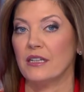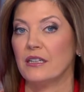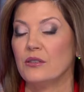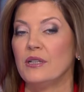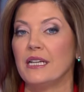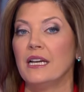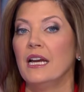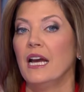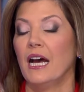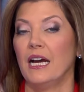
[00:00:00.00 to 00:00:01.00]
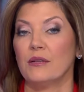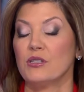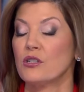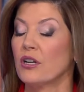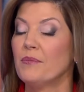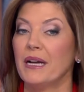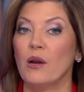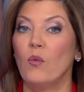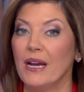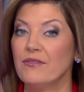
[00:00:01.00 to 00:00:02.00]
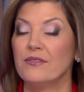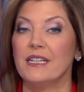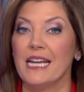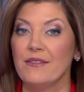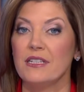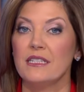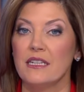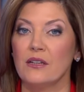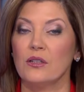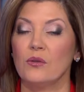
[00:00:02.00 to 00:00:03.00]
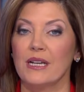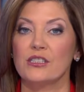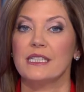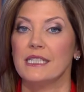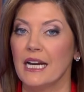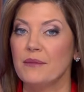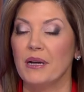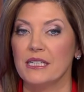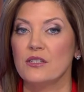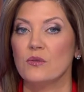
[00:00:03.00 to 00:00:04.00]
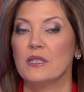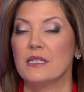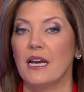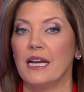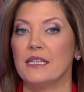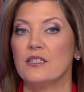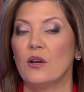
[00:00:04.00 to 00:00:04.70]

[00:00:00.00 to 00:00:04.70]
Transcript: including it was started by a wife of a Navy SEAL who actually died by suicide.